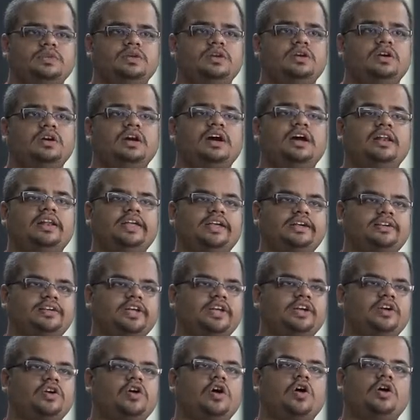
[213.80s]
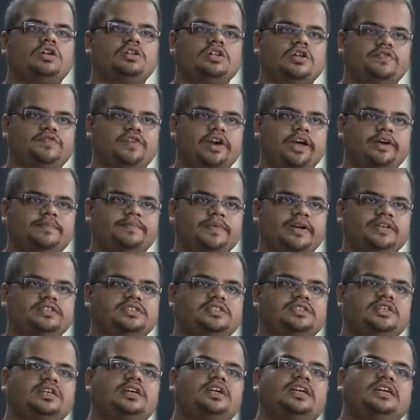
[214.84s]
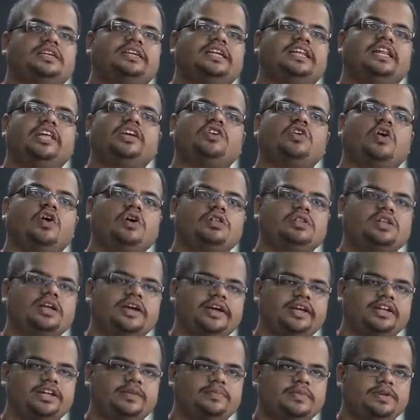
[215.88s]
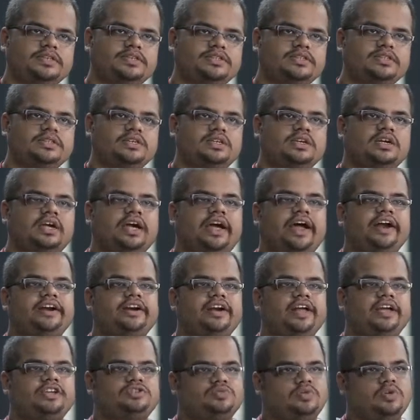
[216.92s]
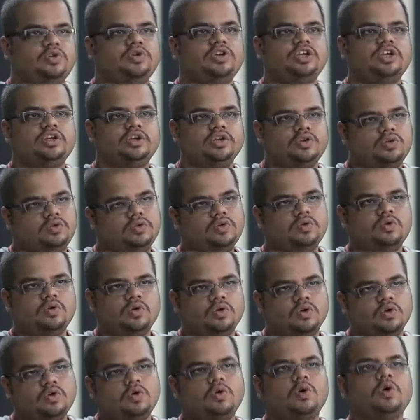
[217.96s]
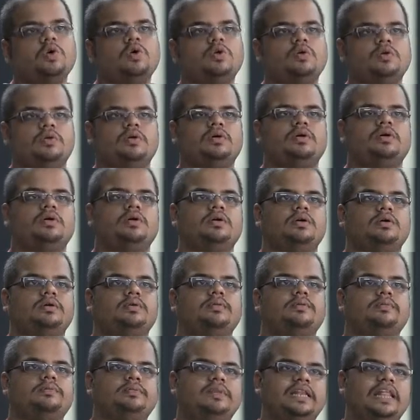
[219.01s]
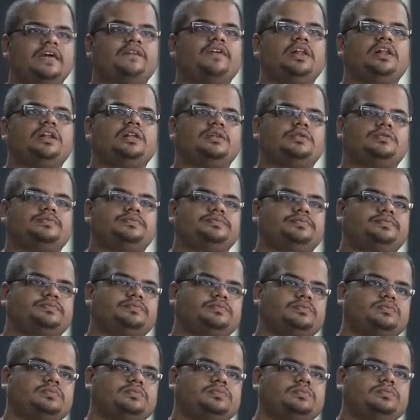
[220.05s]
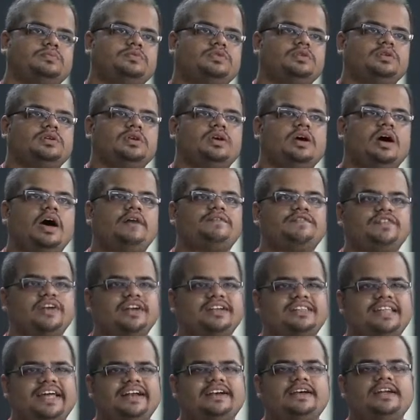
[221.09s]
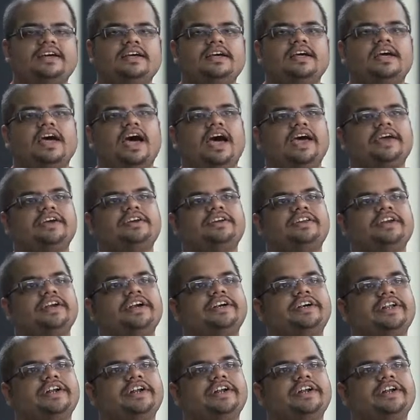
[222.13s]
collecting all the fragments, killing all the enemies and exploring whole level. After that, I created